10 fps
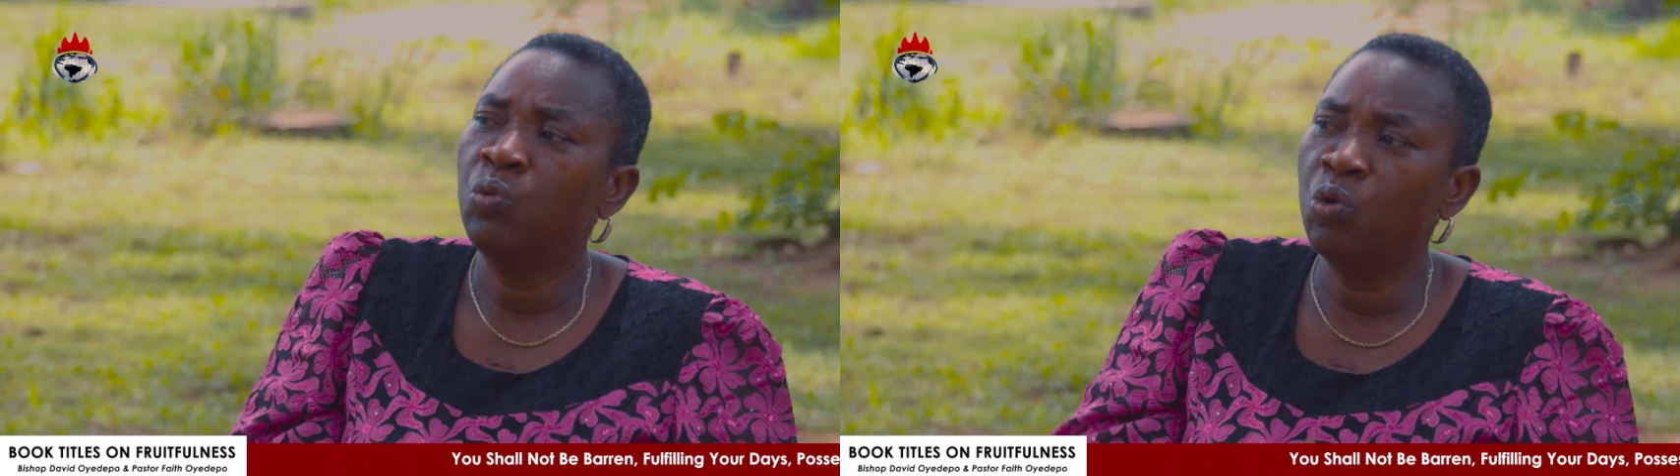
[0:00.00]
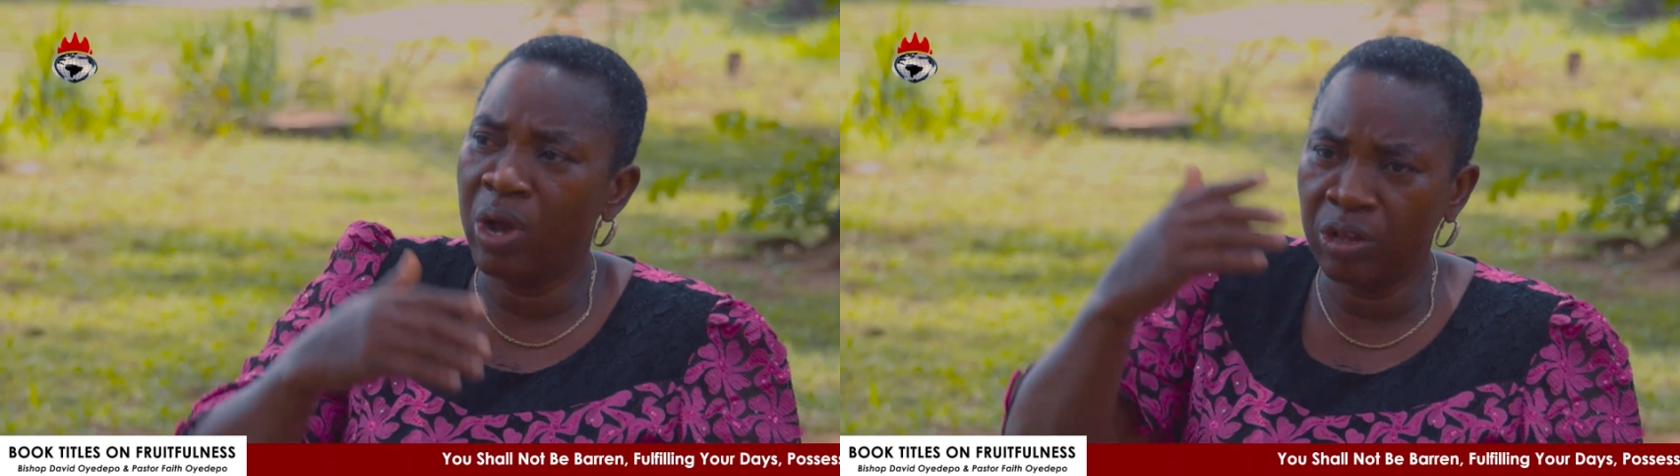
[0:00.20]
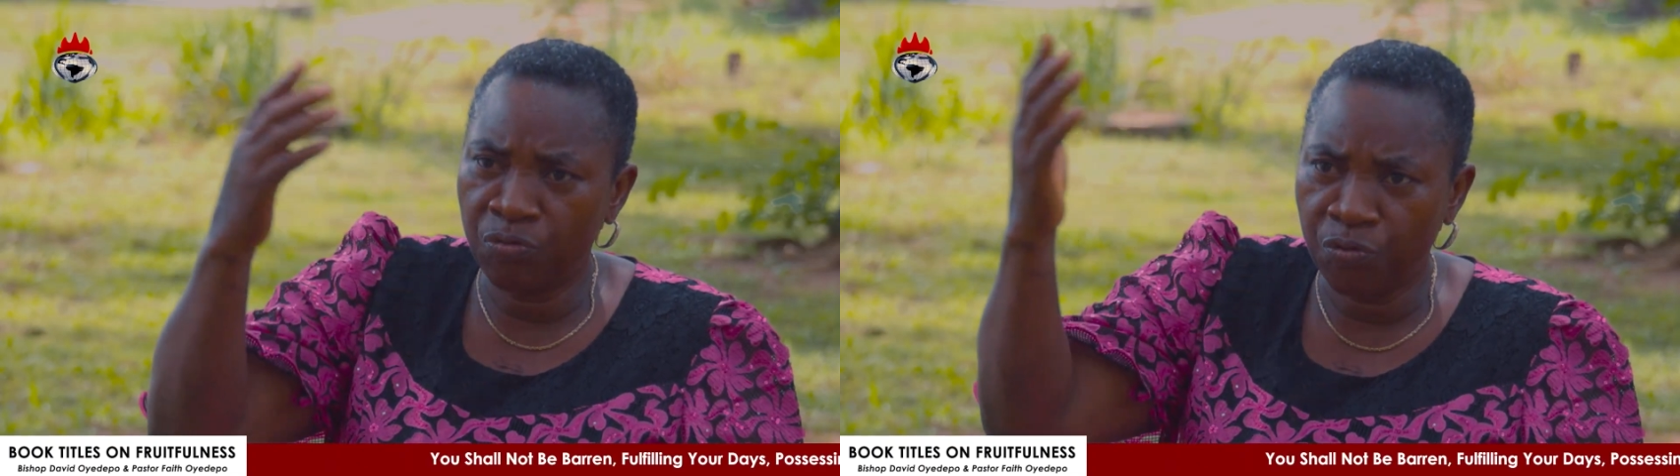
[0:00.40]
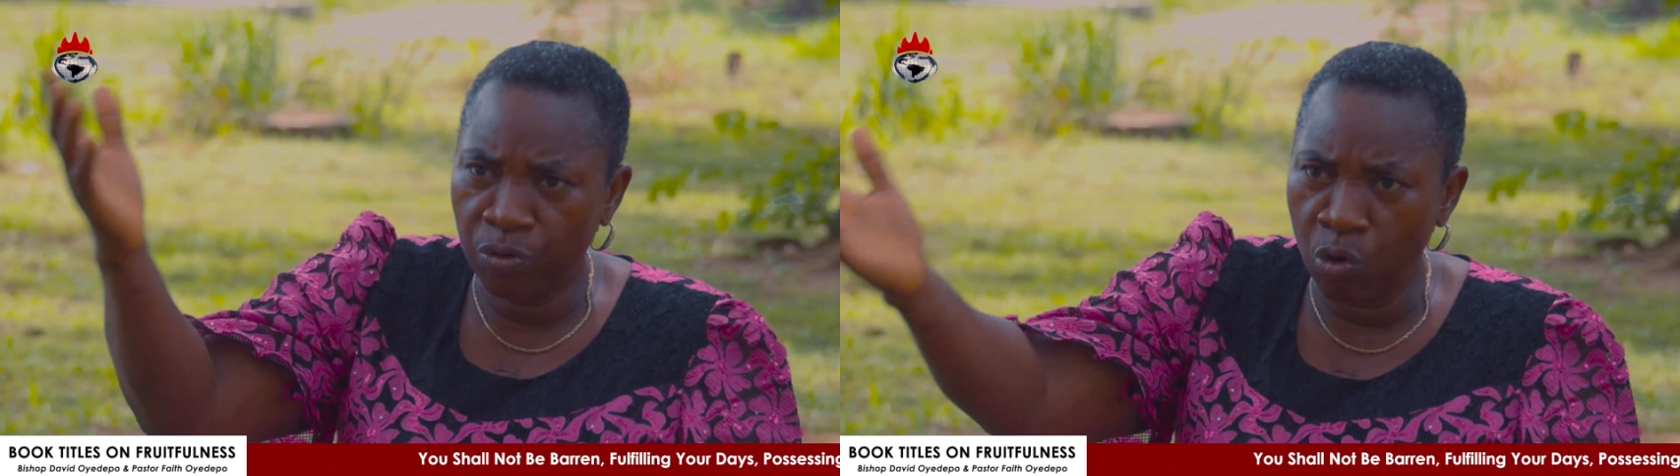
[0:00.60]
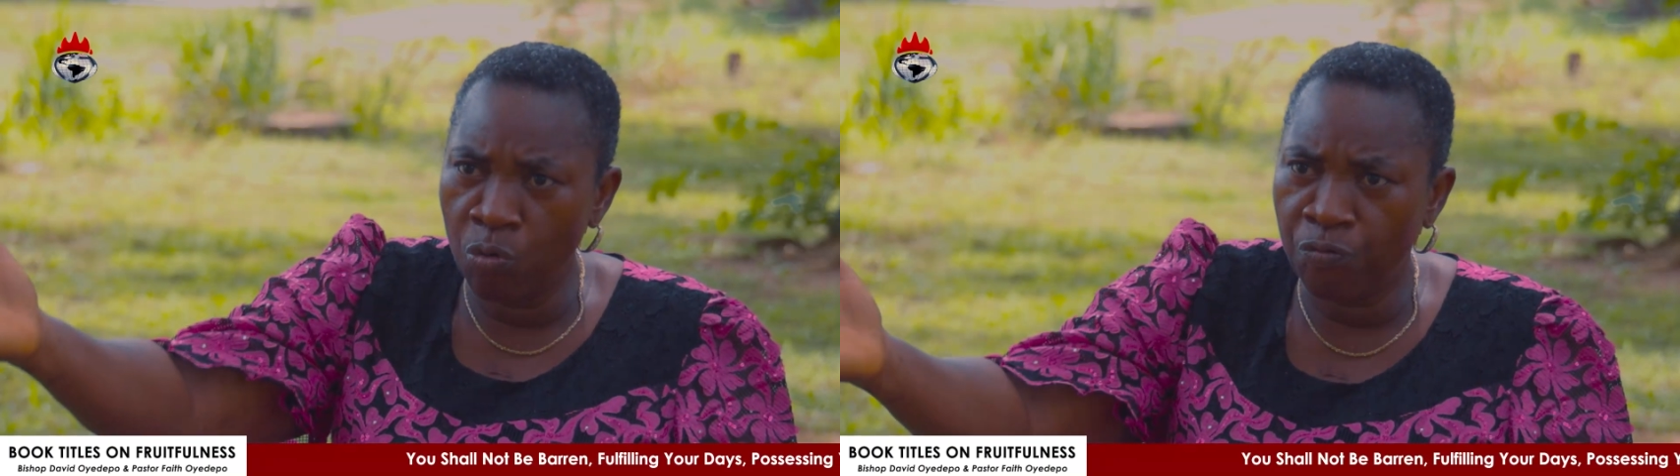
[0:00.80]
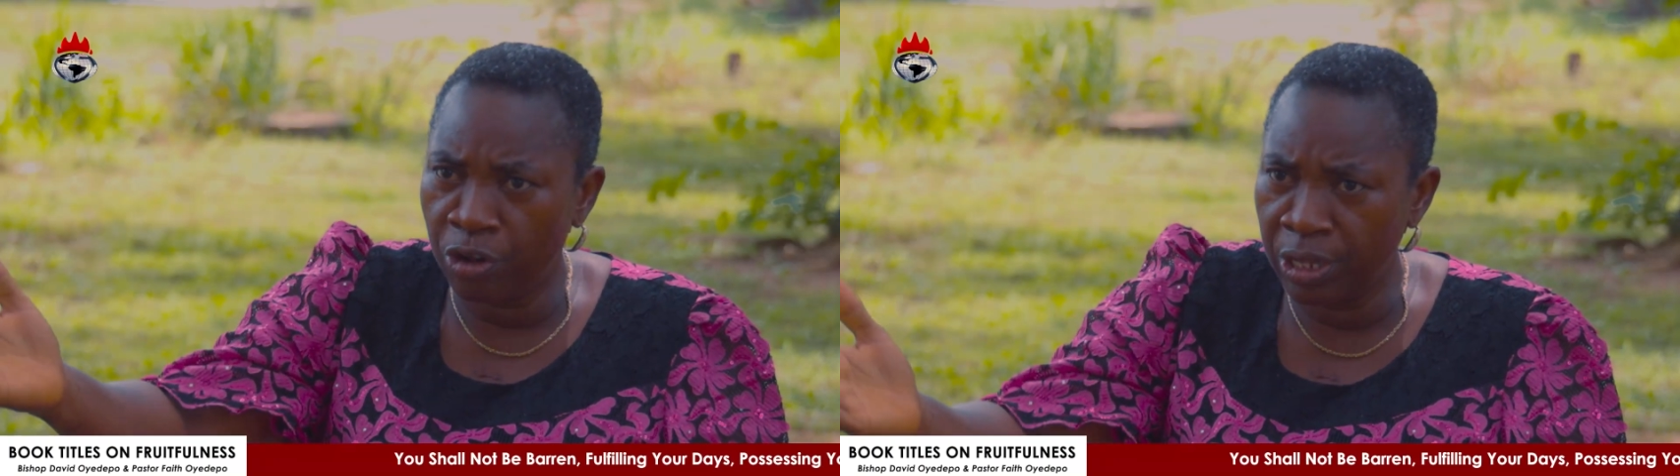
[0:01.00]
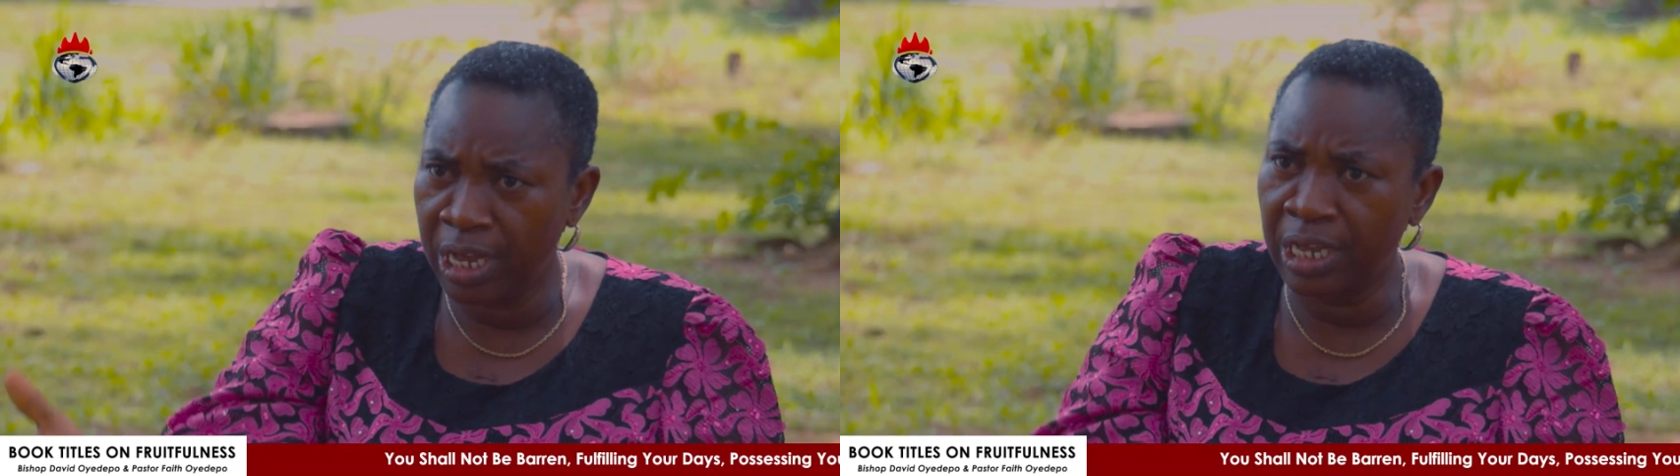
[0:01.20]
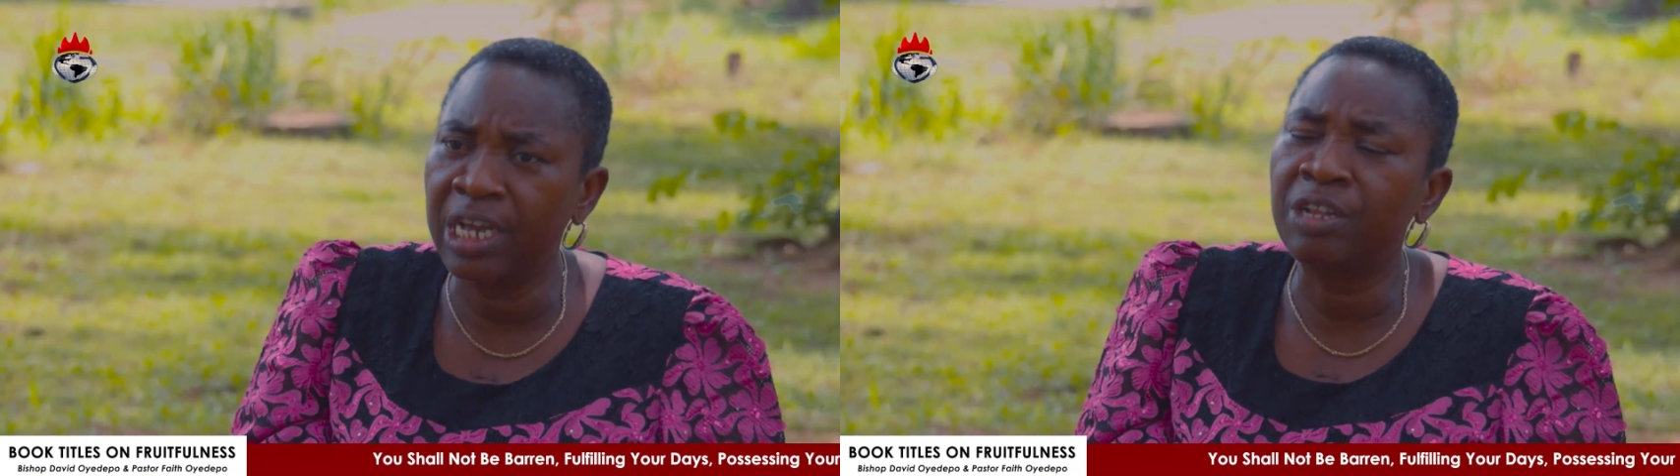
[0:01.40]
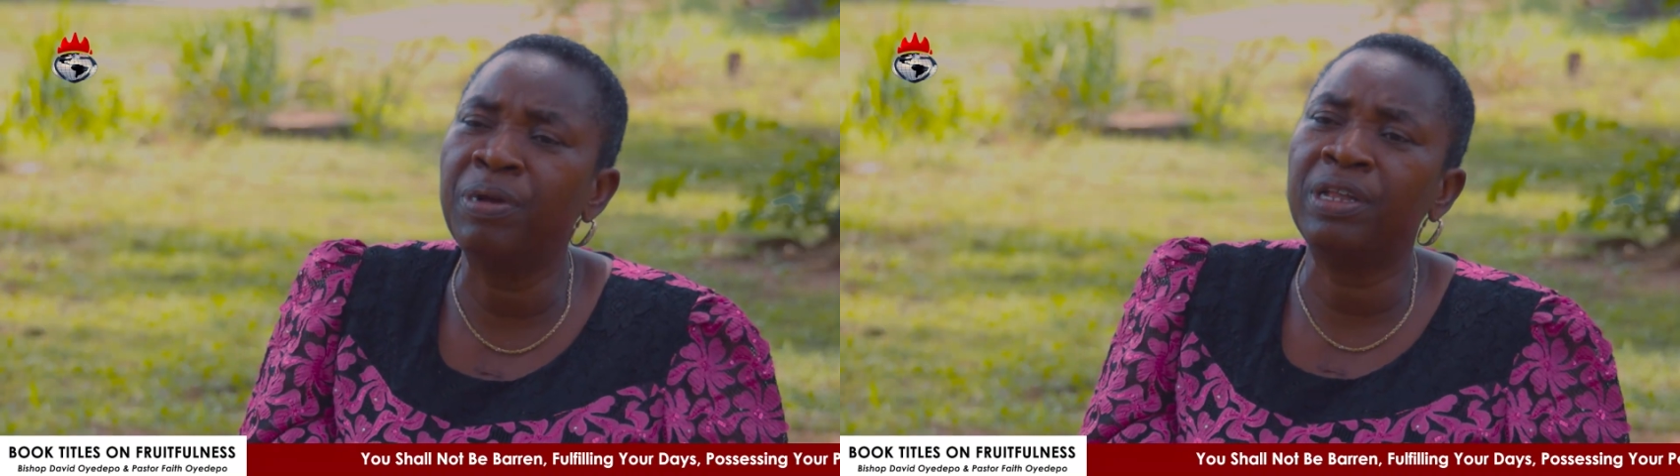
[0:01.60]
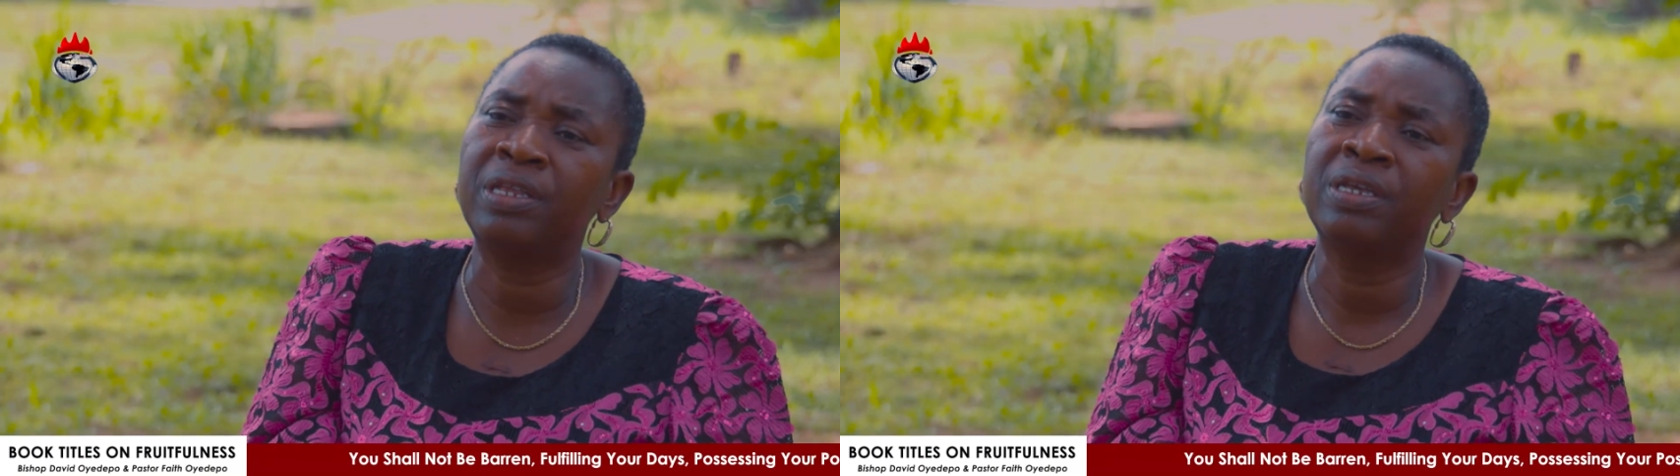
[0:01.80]
we went home for the
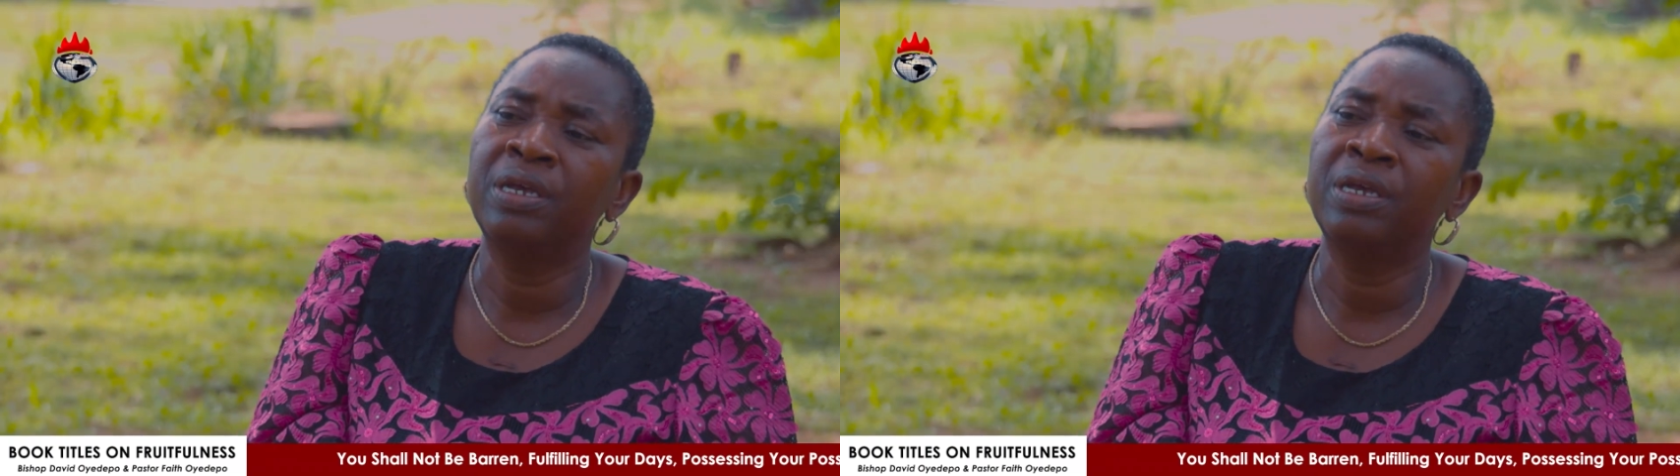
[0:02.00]
engagement.